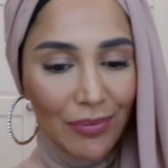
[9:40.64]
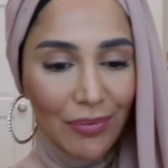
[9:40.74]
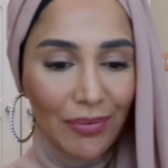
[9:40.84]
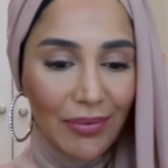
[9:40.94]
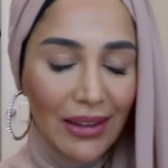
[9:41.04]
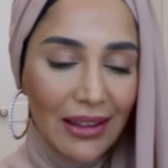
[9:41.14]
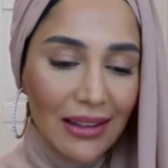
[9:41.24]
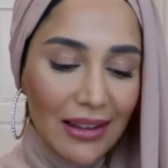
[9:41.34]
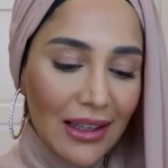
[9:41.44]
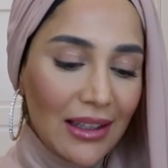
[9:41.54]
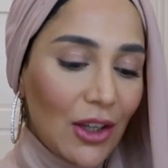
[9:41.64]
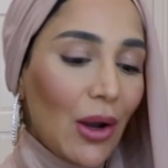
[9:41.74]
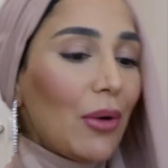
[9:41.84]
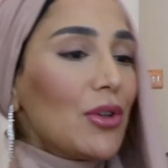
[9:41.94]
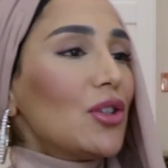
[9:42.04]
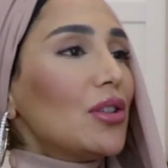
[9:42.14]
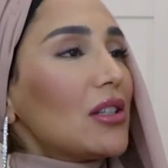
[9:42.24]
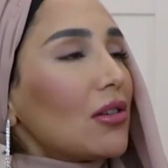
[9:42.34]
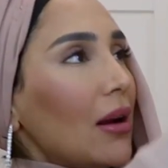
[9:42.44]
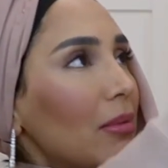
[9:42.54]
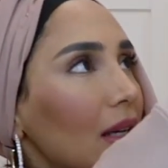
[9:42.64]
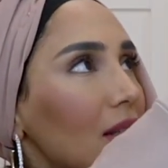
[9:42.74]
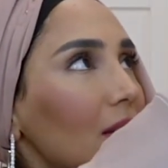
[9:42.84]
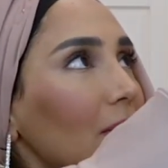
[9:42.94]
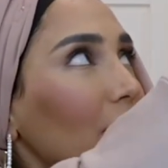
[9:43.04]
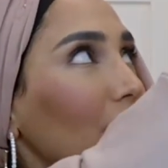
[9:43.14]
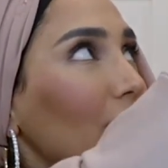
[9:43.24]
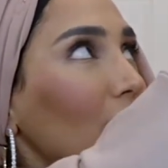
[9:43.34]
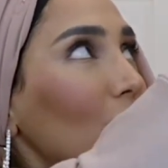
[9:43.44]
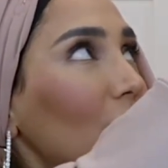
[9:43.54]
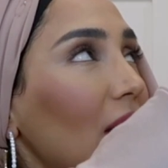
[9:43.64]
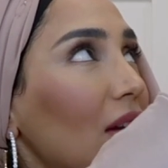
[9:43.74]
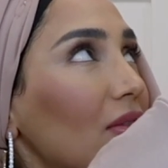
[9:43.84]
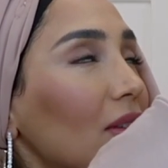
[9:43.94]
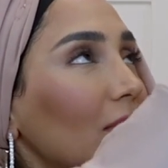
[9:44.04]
Thank you. How would you describe this? Your fave?